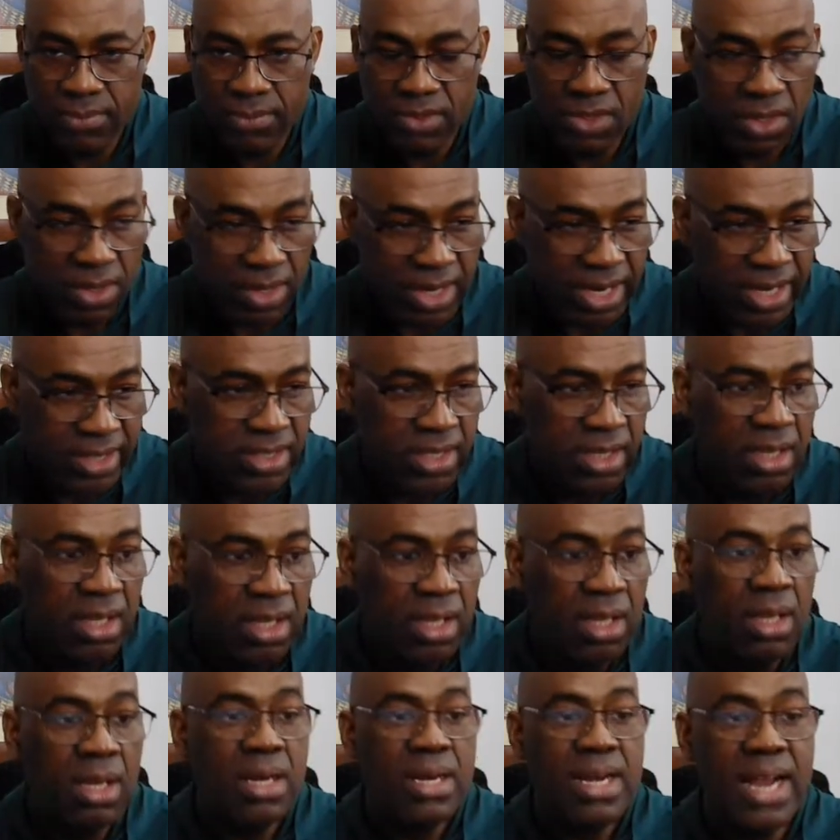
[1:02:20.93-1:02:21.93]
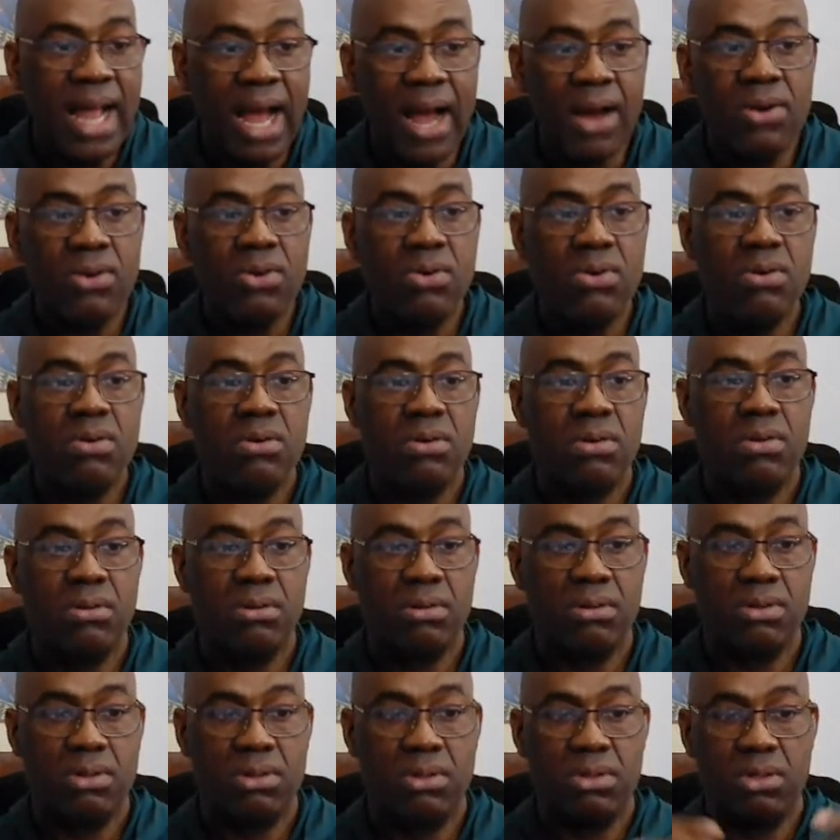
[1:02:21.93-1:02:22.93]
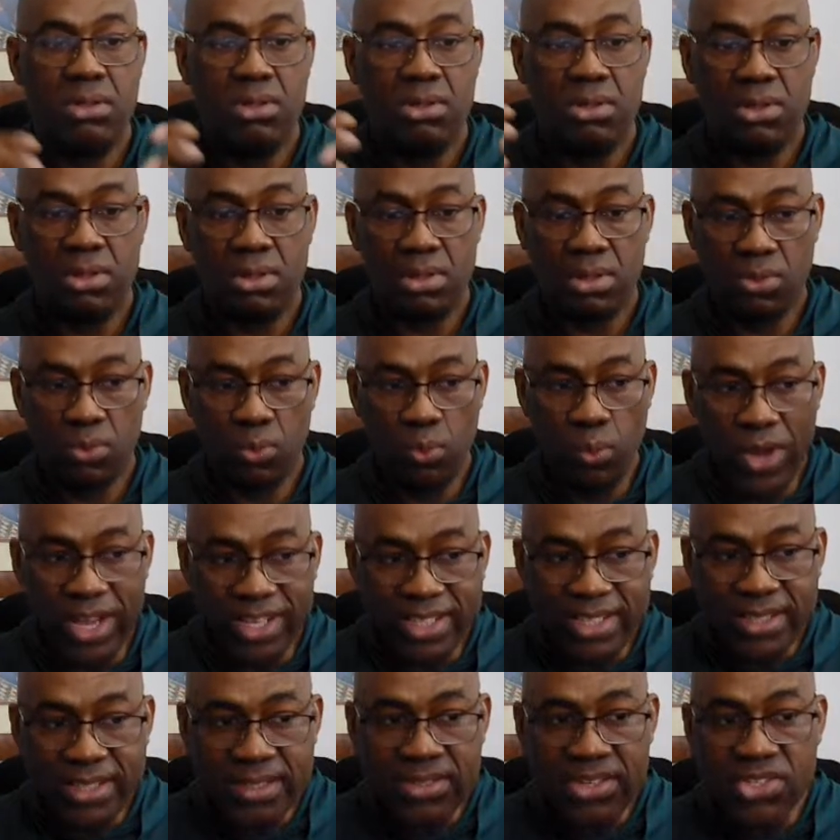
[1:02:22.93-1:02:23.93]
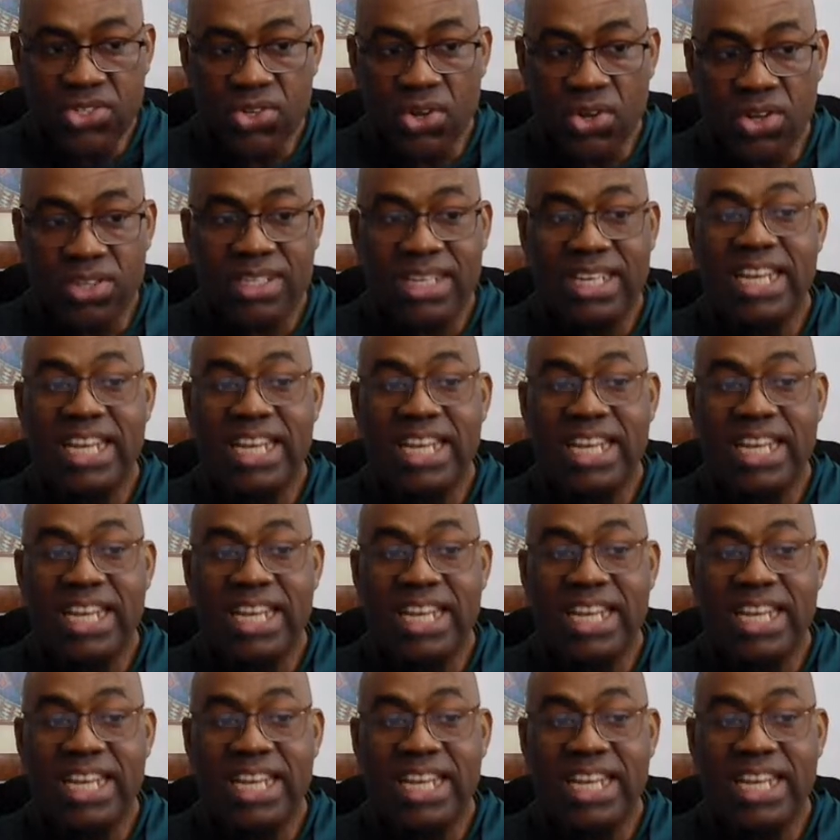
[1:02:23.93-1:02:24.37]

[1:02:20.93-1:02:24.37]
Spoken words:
All right. Now, which result